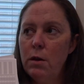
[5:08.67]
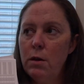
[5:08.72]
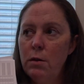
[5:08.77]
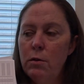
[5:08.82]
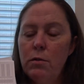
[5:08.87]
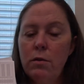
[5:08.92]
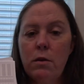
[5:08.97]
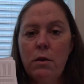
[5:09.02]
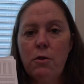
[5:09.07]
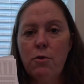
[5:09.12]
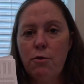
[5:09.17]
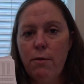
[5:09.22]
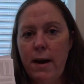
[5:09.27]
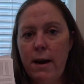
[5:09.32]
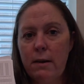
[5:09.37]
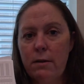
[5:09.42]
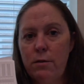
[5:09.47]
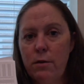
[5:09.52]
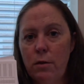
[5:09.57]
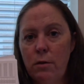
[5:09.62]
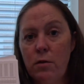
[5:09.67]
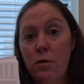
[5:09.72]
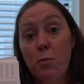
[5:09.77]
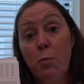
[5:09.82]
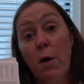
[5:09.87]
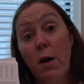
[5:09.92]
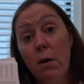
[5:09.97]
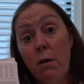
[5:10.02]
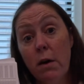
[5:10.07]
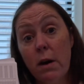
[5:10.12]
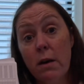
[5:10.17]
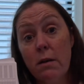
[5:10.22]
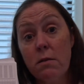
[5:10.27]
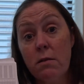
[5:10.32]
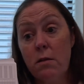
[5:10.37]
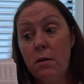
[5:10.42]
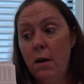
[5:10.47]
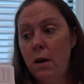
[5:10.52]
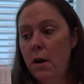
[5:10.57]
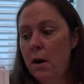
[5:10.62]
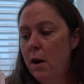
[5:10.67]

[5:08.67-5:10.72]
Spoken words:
use to track students' progress,